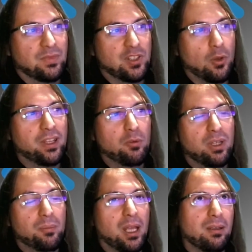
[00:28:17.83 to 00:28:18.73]
Something
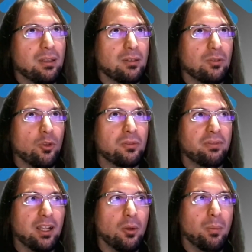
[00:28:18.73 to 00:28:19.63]
we may not
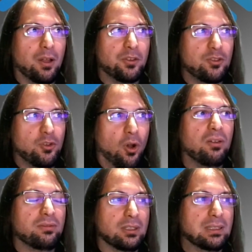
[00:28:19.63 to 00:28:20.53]
think about so
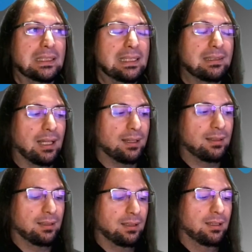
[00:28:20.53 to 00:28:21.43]
often is
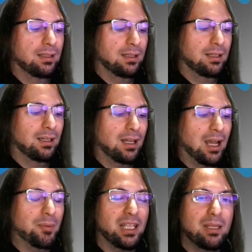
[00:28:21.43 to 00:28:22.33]
that,
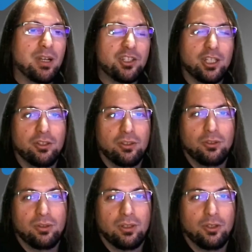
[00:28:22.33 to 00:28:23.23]
imagine
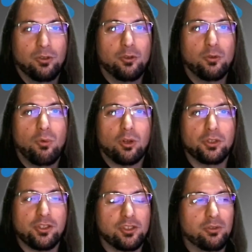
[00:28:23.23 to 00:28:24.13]
you walk on
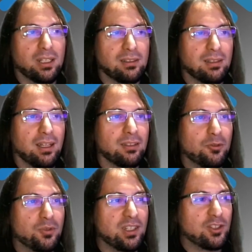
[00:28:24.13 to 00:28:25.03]
the streets and
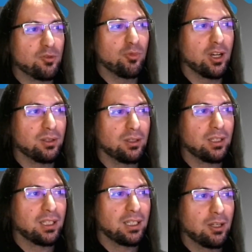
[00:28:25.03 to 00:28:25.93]
you see someone
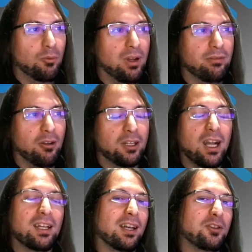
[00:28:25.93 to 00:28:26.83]
with a
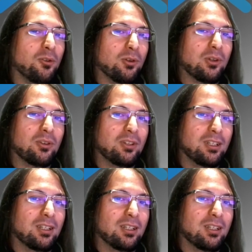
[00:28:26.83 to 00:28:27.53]
Cardano logo.